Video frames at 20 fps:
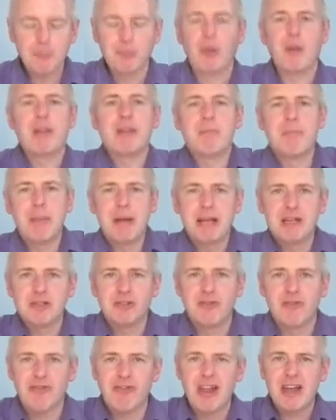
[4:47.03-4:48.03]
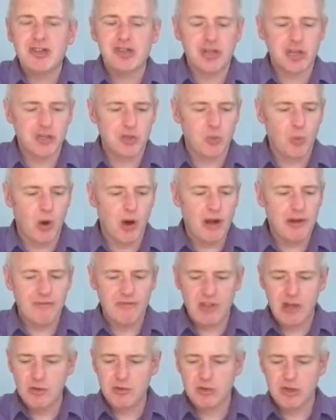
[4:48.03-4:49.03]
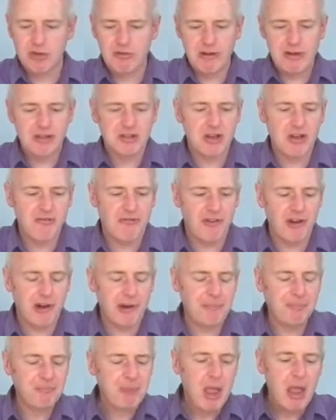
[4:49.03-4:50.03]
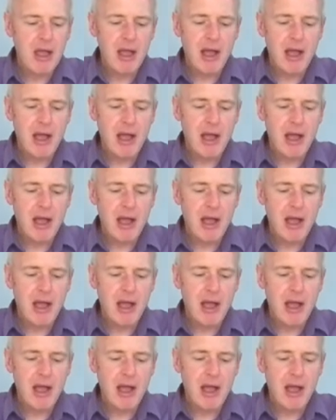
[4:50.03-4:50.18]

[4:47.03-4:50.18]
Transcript: Probably the biggest, fleshiest wine of those three so far.